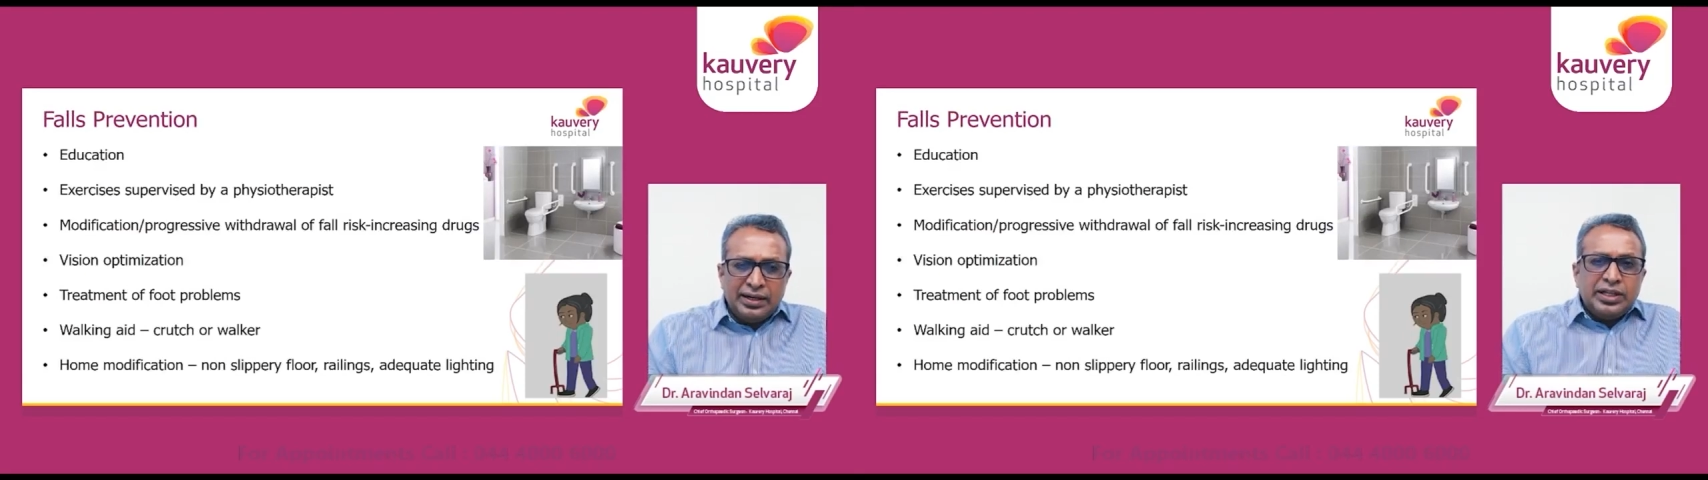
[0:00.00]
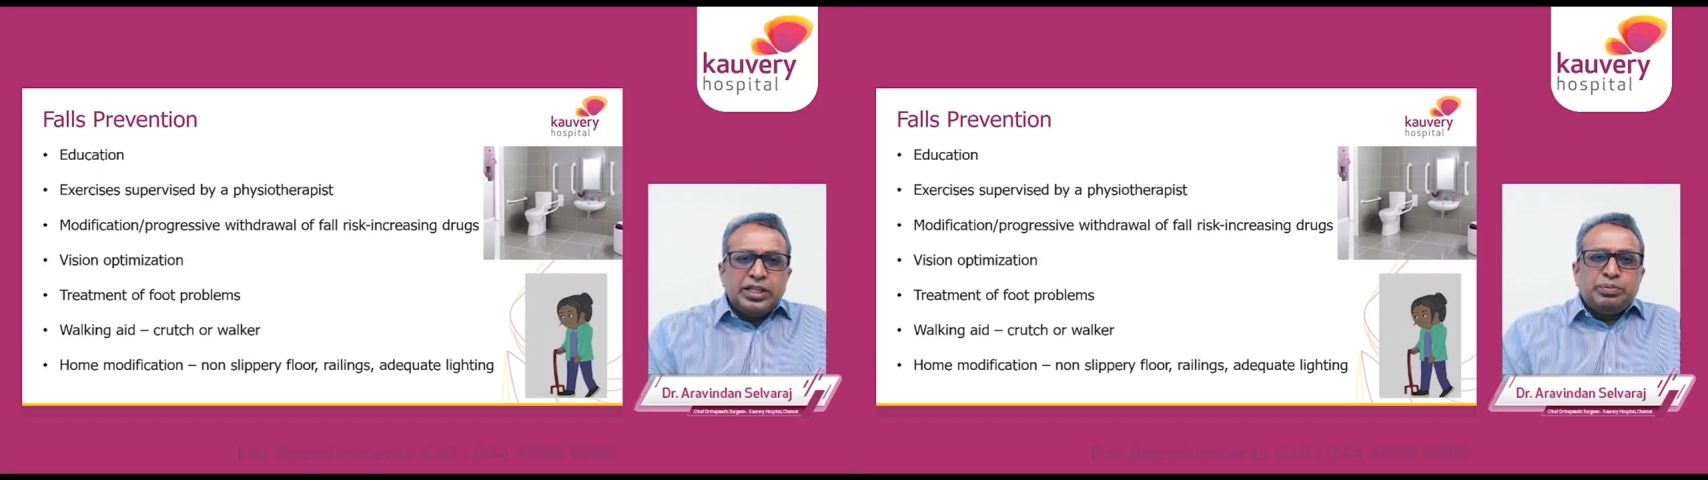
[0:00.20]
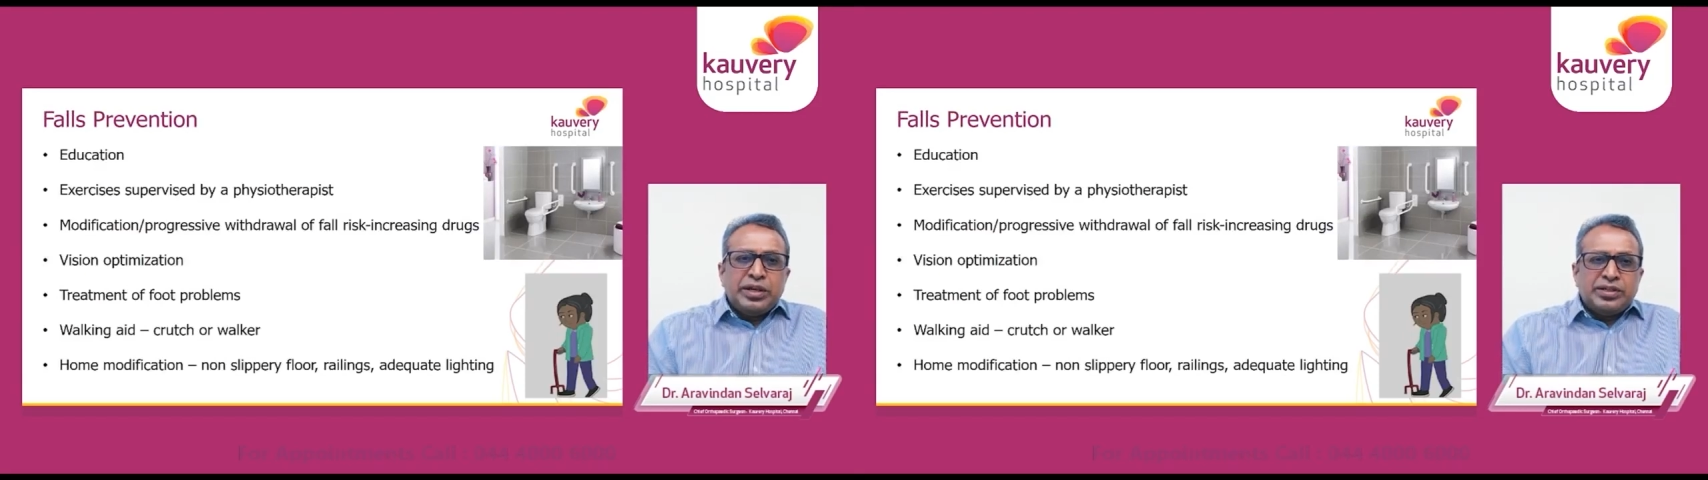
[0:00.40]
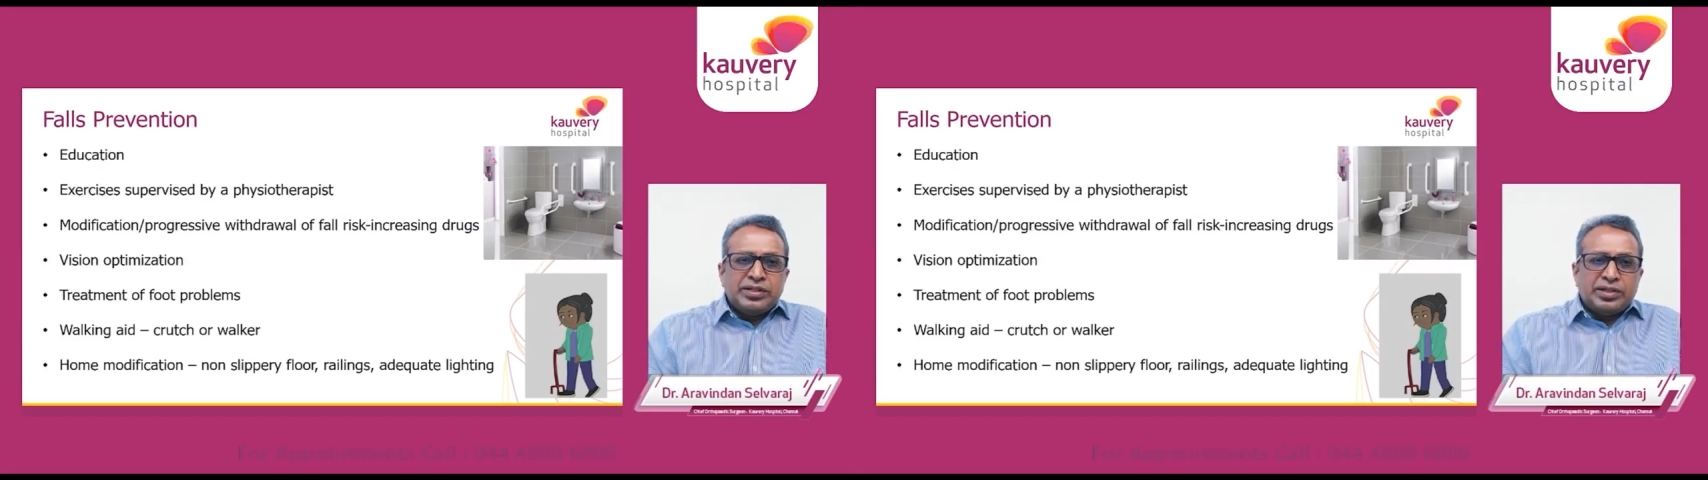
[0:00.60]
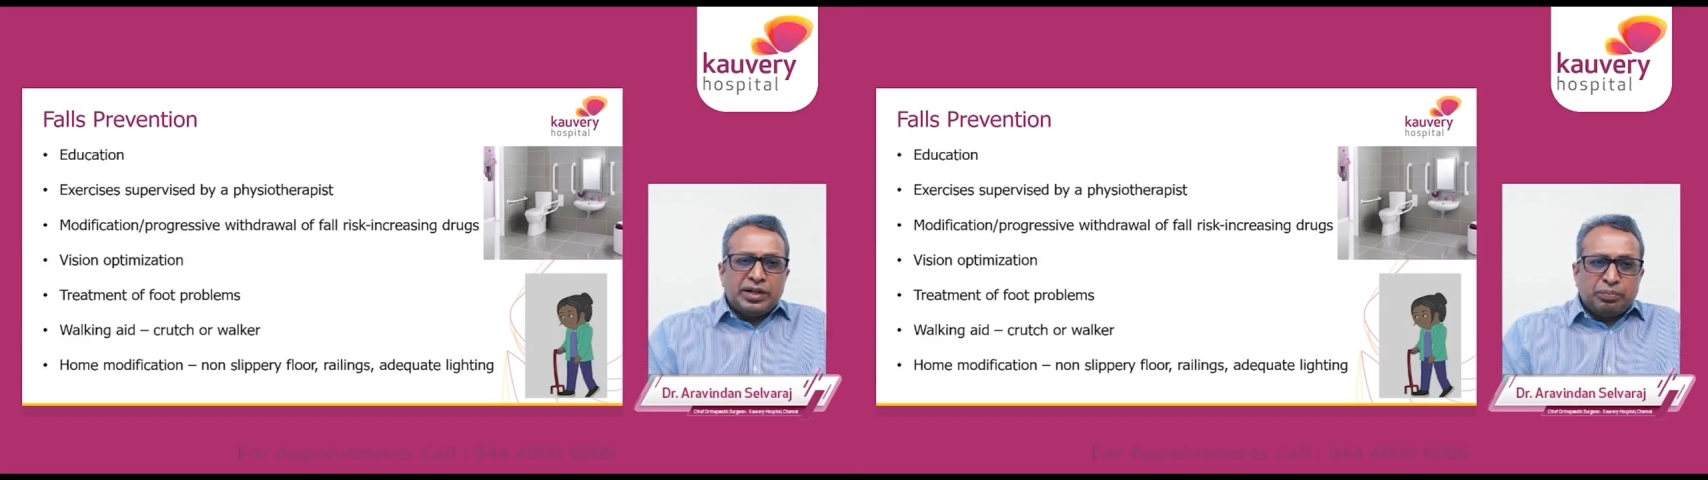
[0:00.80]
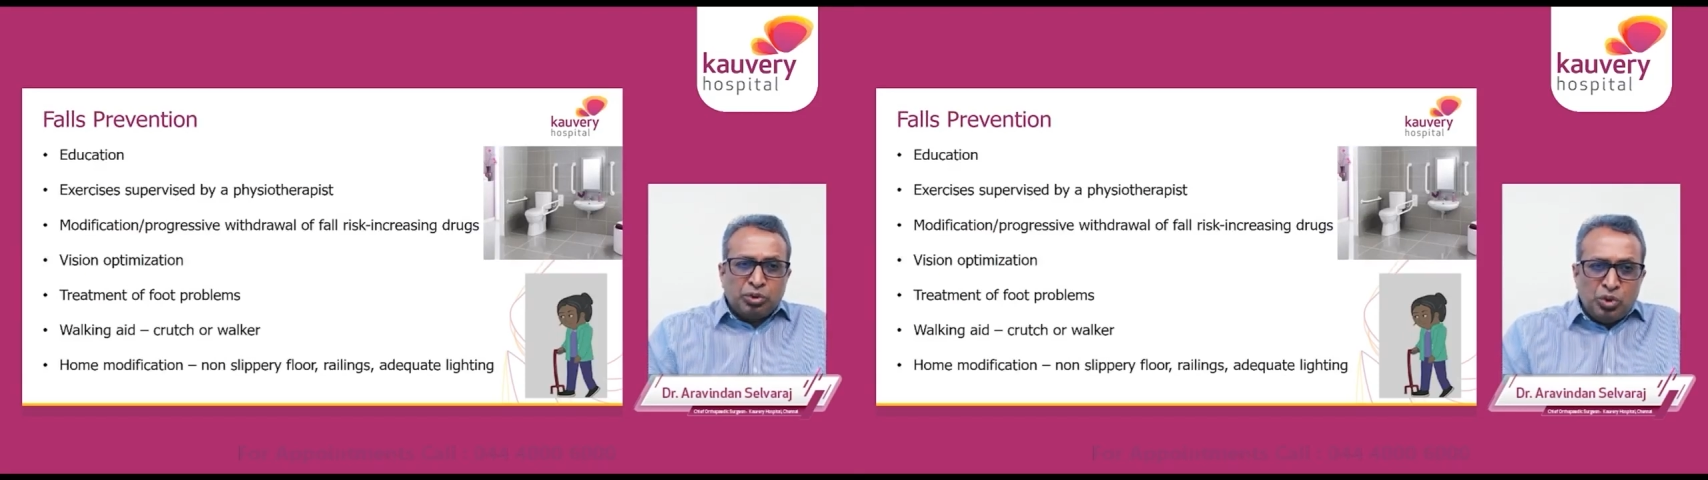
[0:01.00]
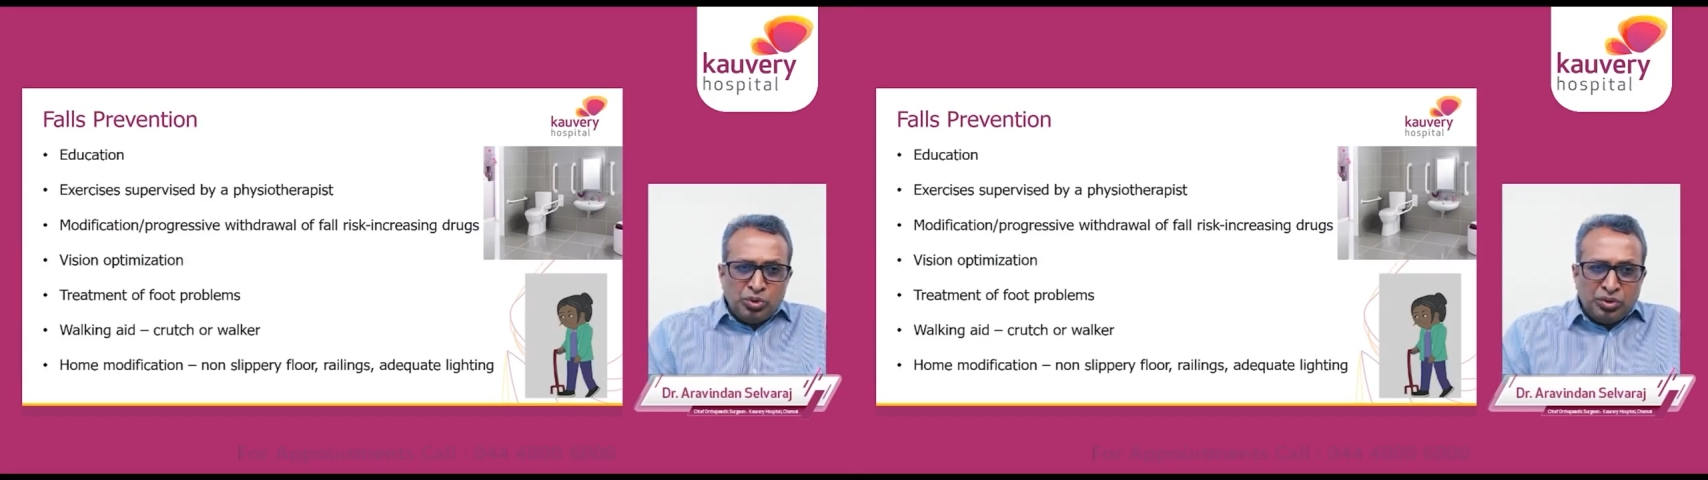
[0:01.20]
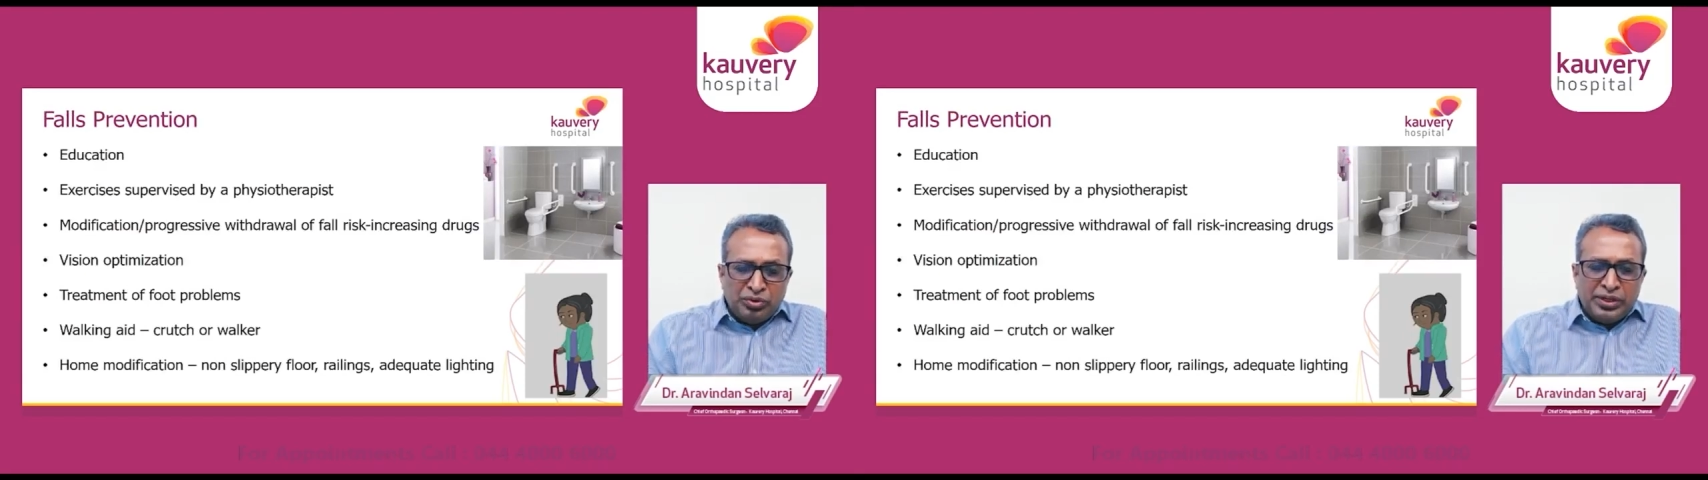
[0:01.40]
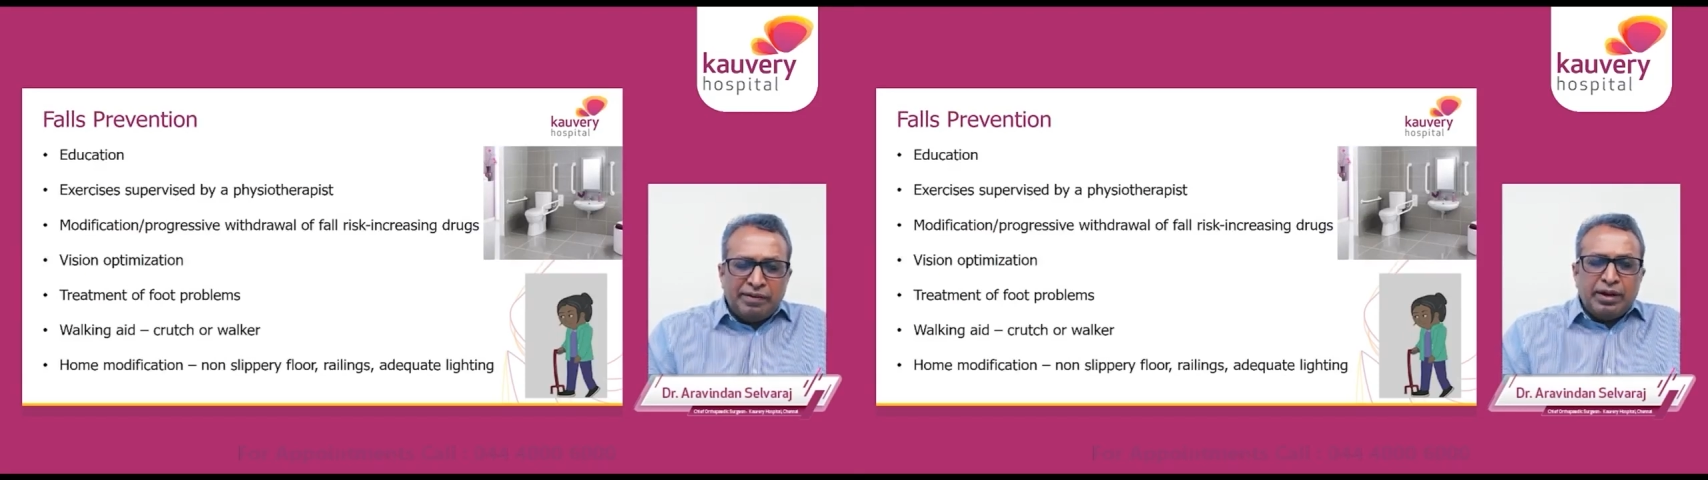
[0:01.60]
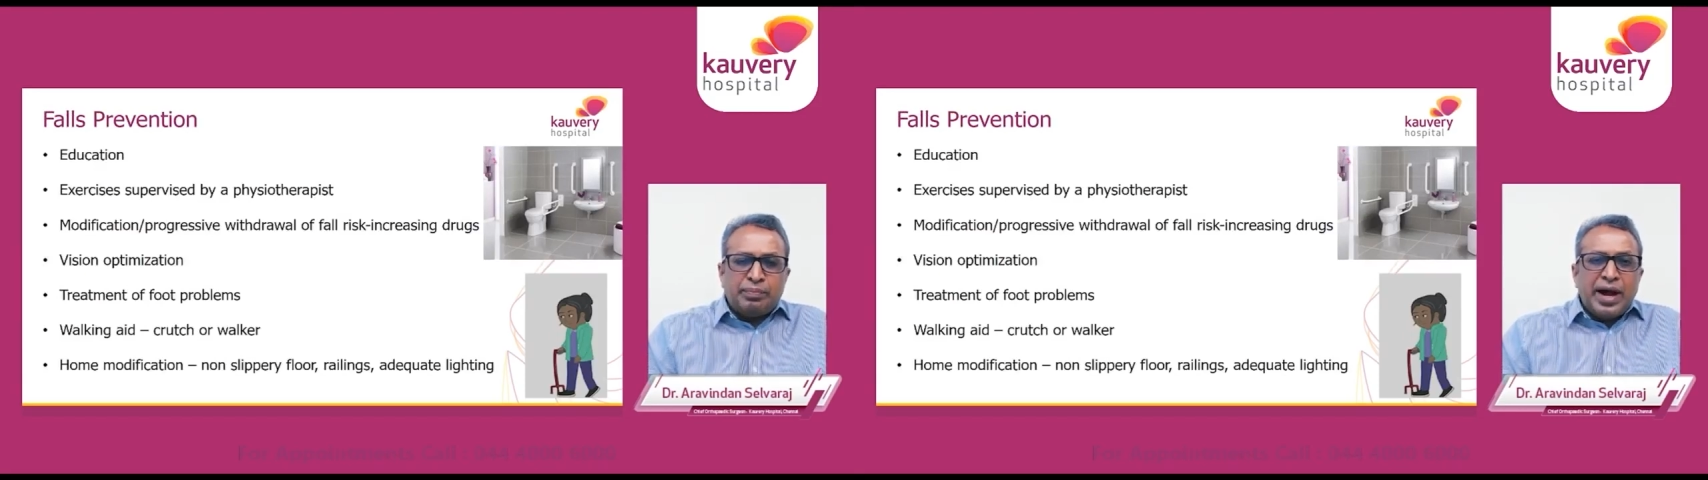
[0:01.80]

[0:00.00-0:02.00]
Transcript: these patients are prone to develop